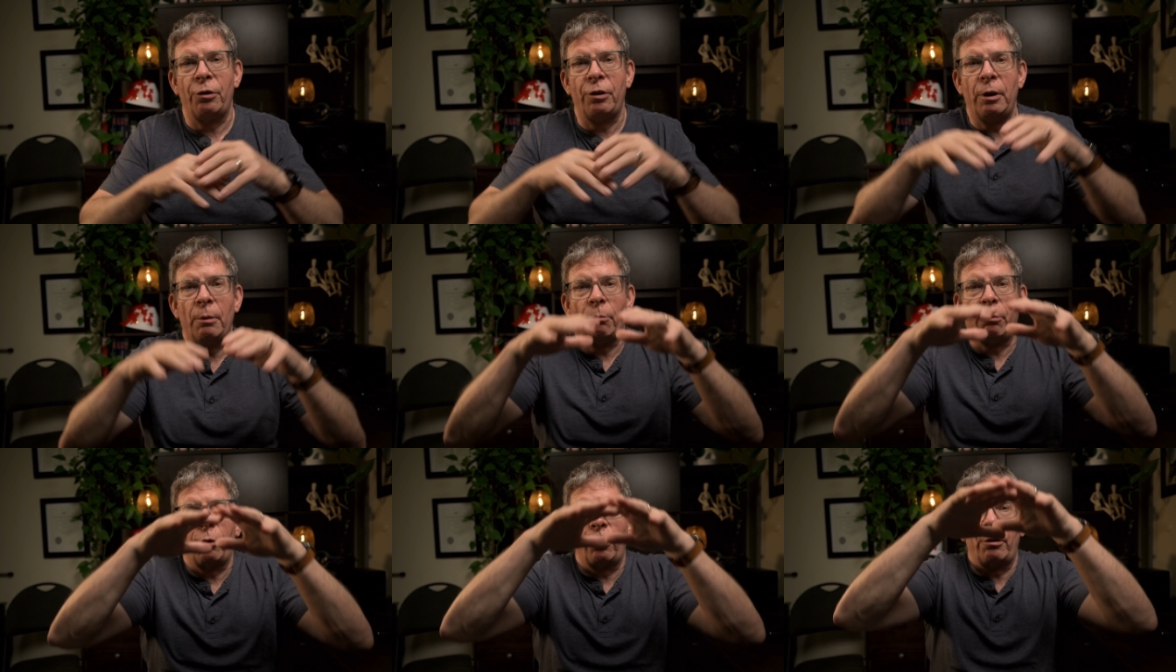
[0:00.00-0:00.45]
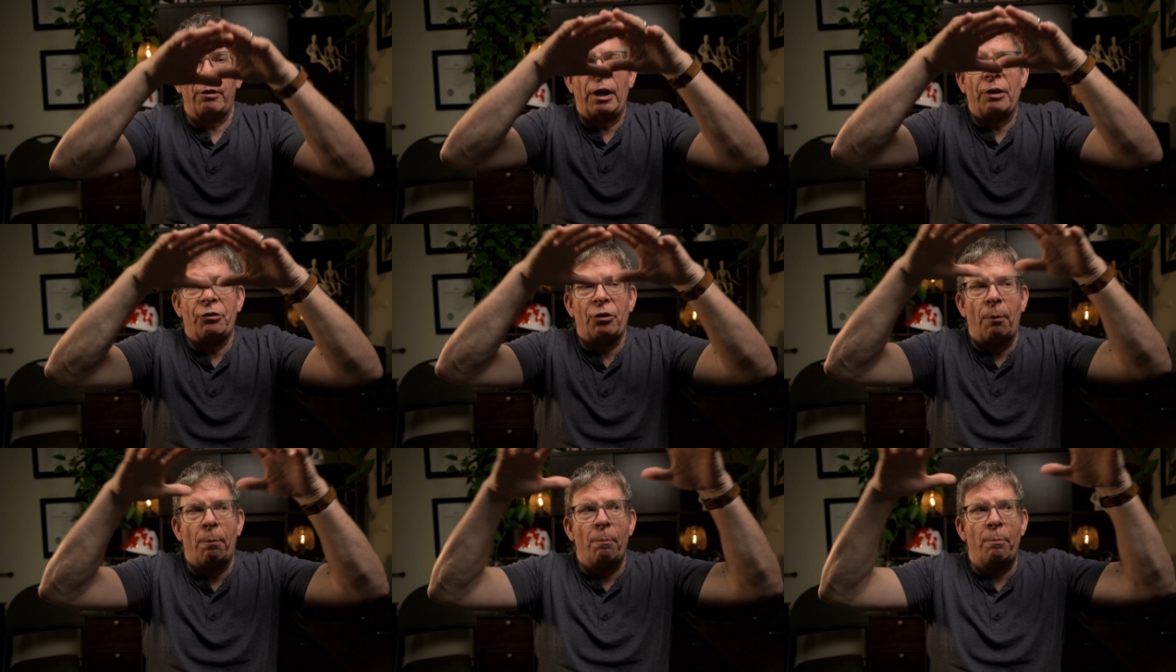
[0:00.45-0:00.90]
The employer
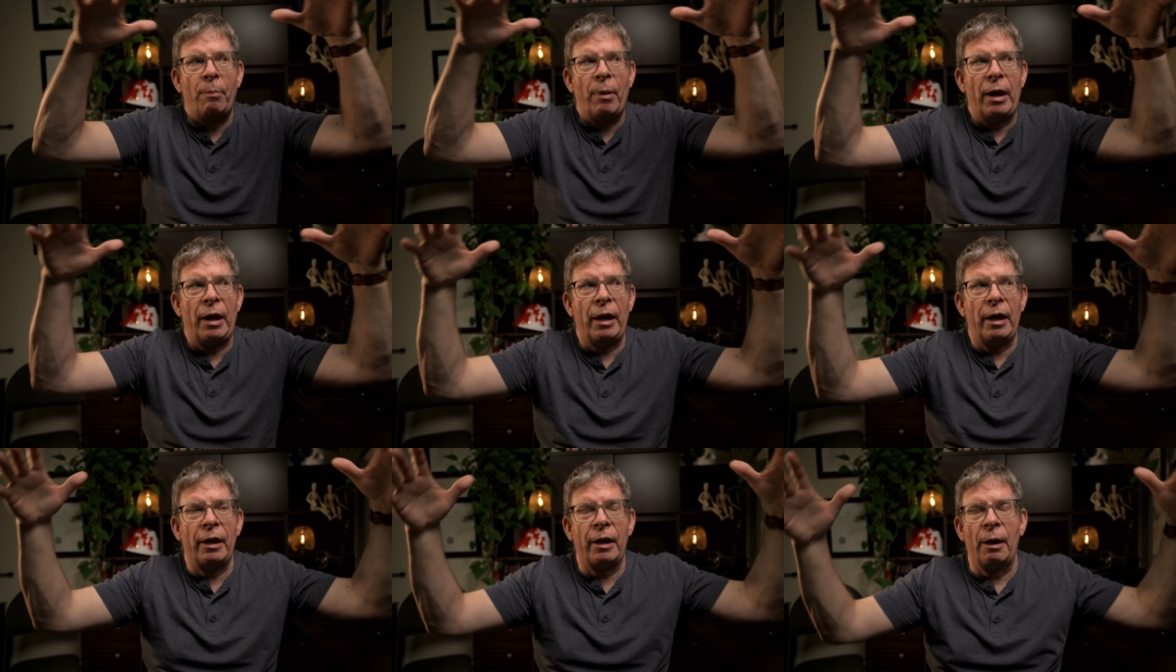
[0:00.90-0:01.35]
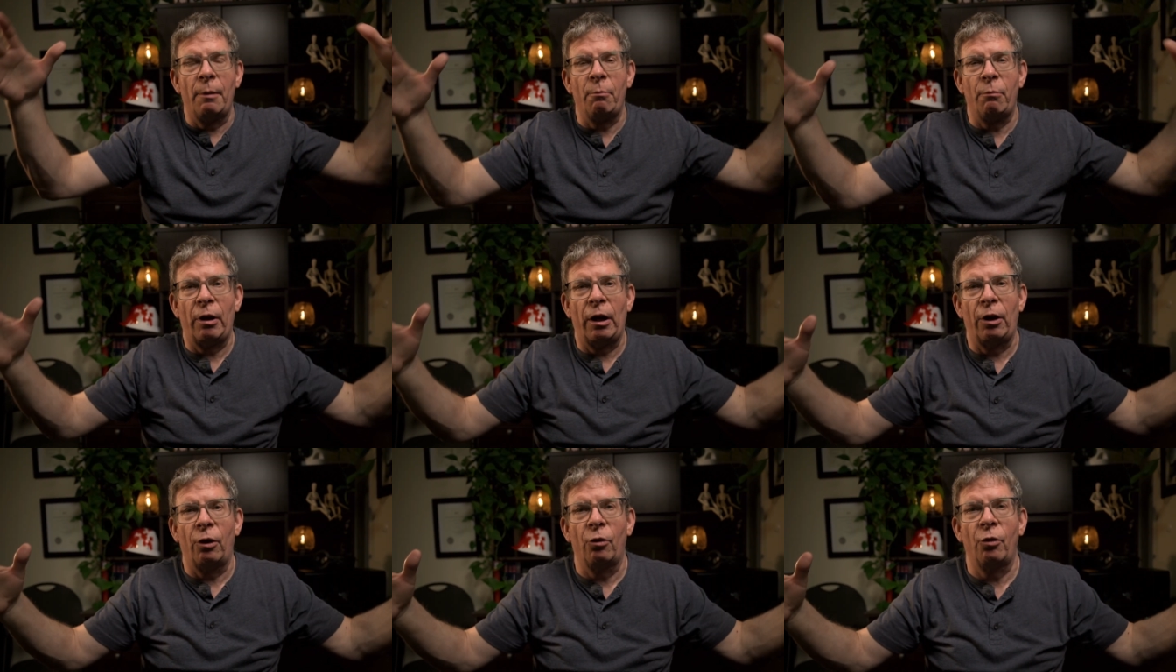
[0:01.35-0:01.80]
has a big
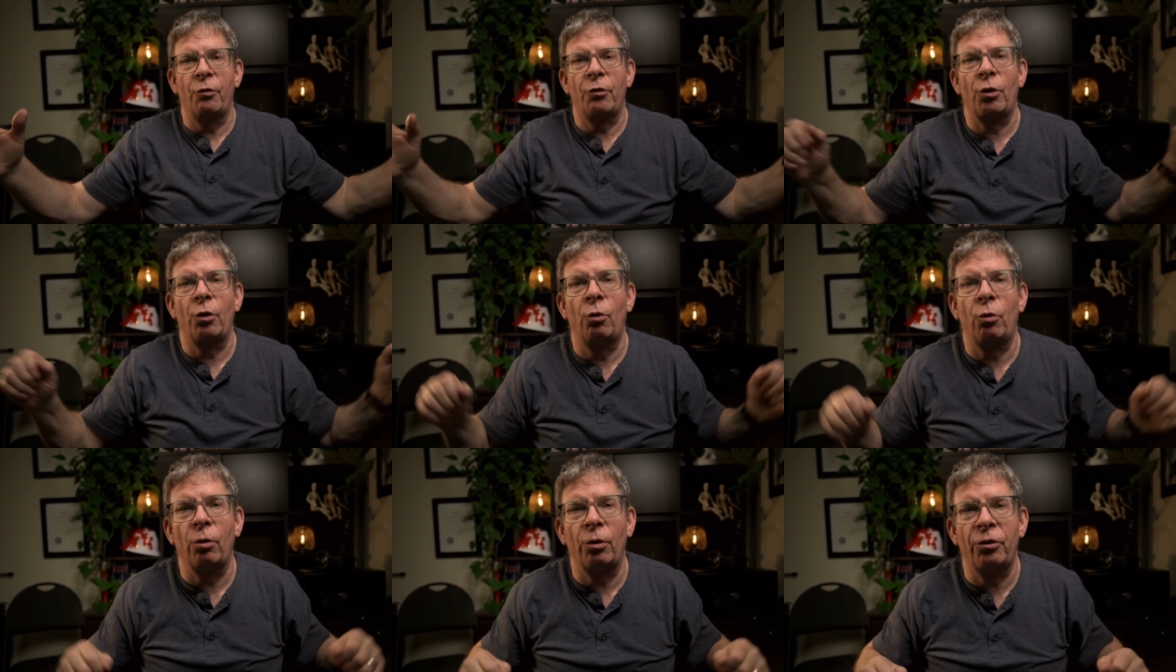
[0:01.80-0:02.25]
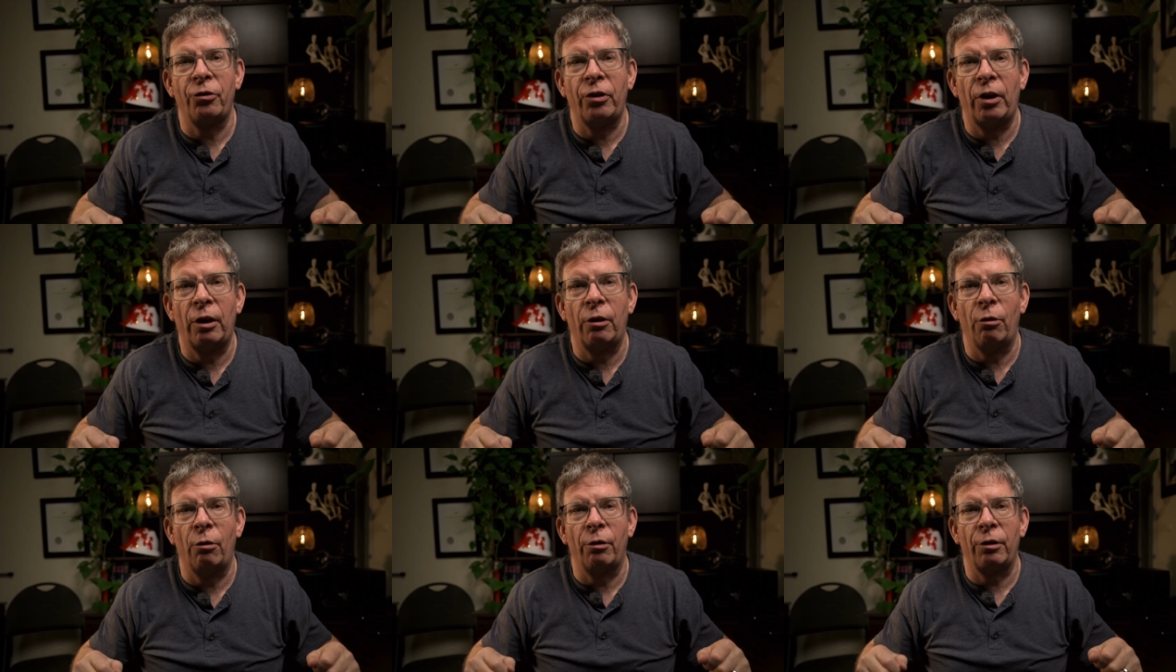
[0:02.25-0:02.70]
umbrella over the whole
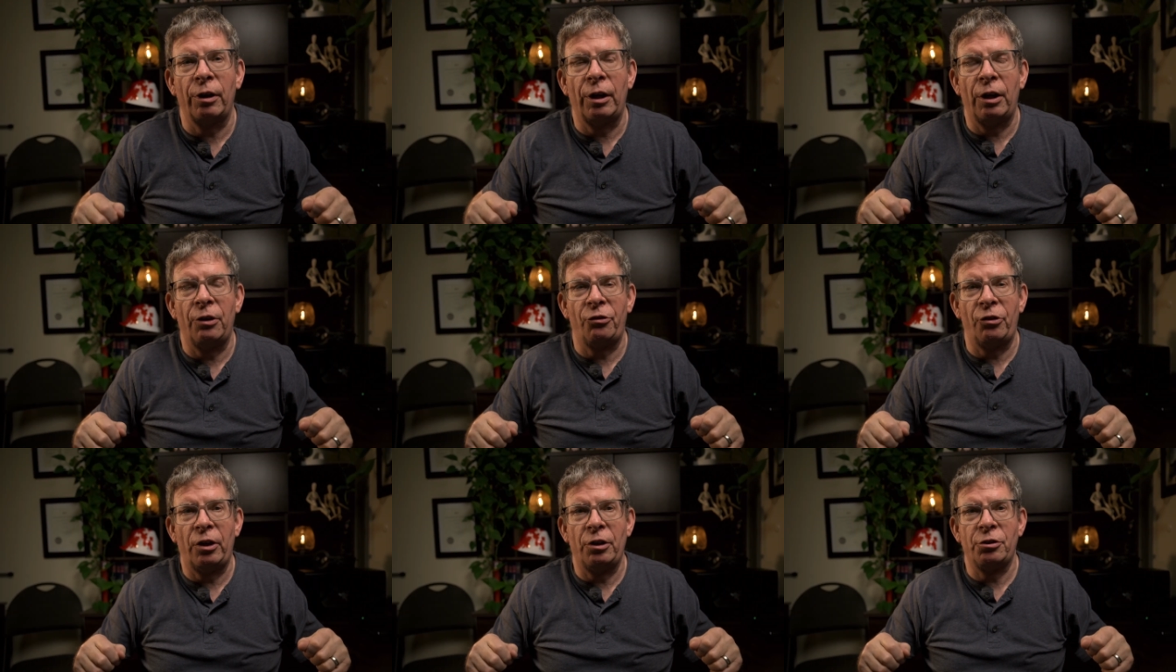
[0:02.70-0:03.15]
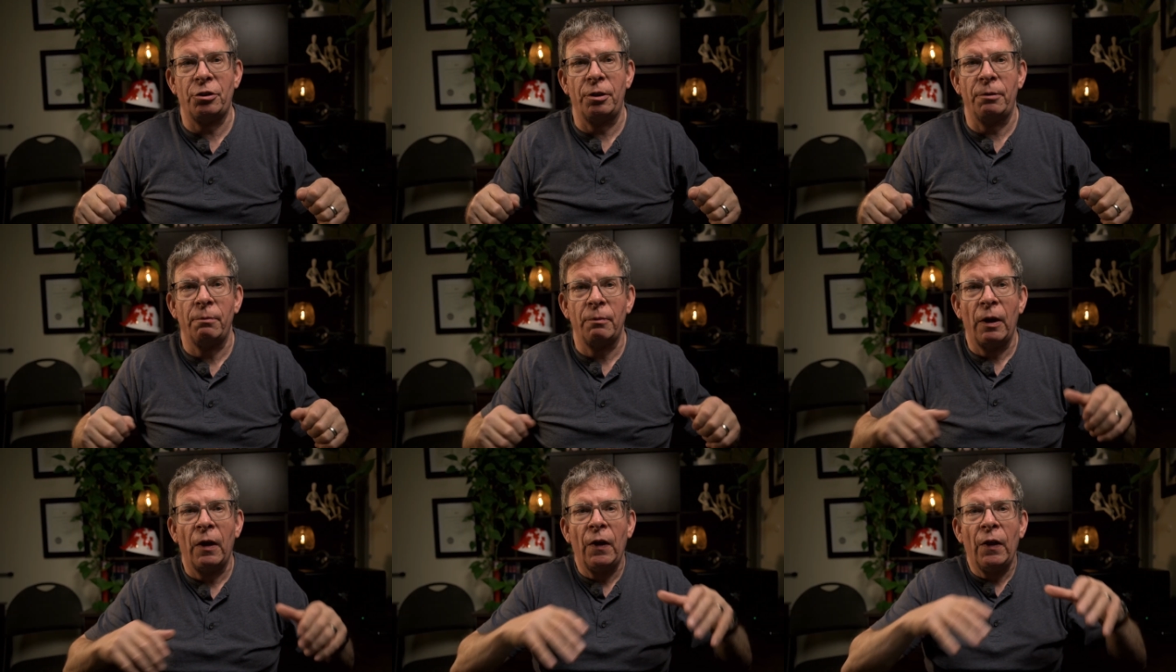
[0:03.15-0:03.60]
entire organization,